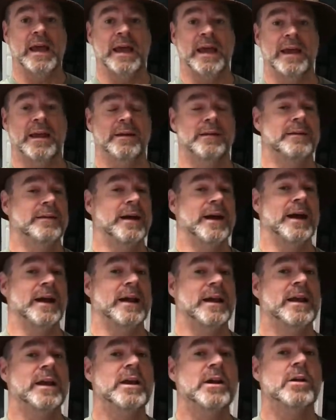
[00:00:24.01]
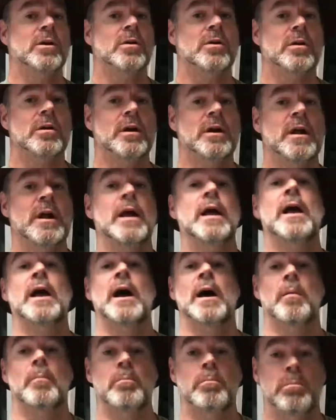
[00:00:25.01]
and I hear
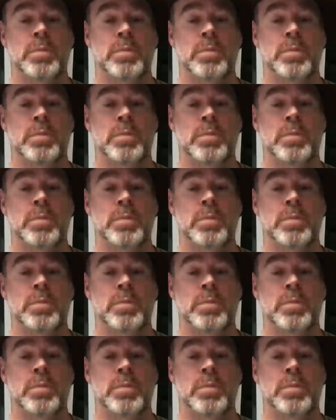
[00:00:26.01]
a